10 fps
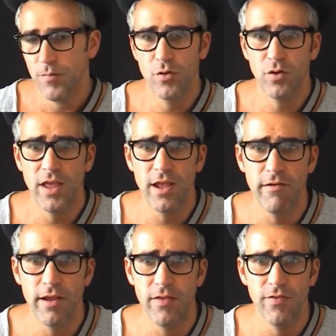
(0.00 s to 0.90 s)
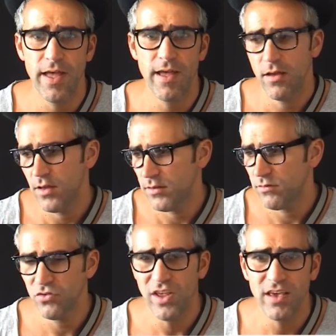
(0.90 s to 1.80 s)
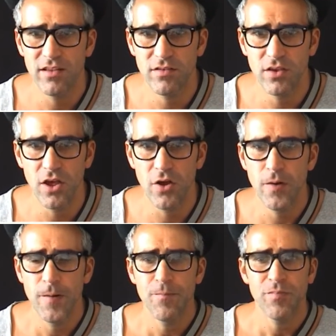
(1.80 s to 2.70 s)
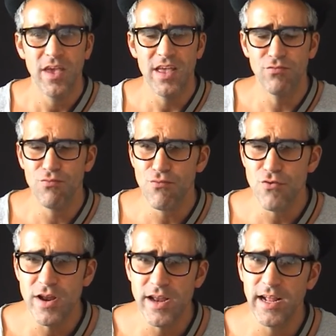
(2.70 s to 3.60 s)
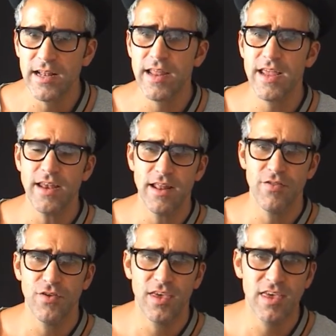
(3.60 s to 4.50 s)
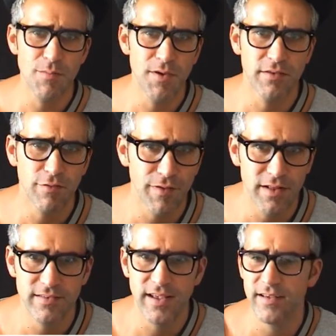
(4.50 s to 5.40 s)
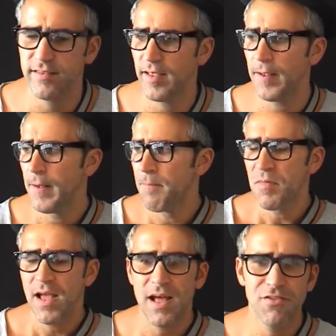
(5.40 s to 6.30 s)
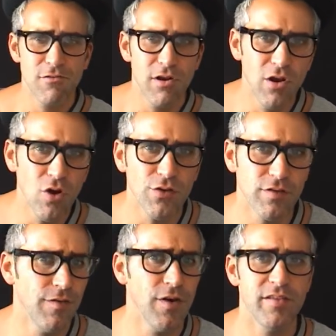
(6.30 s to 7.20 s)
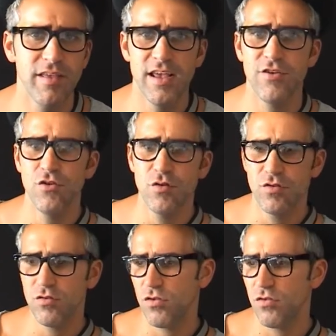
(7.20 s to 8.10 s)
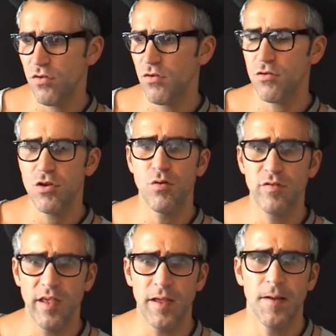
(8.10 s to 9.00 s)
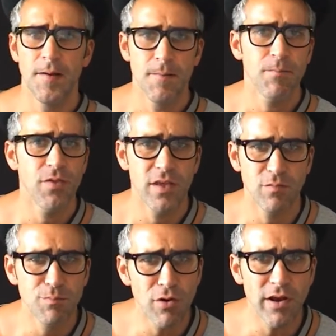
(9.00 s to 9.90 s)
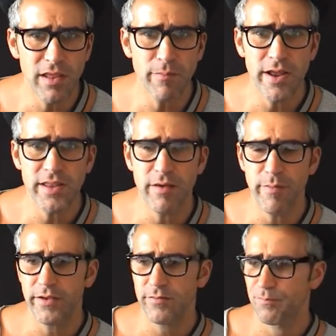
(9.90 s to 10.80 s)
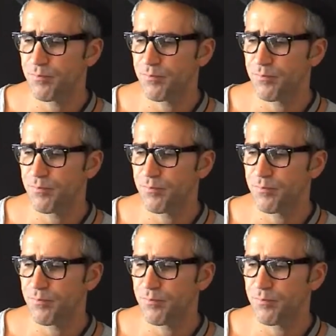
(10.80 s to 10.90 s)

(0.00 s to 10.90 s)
you could hear it in there seconds ago. It's really clean, the gimmicks are fantastic, and there are lots of ideas you can do using these brilliantly made gimmicks.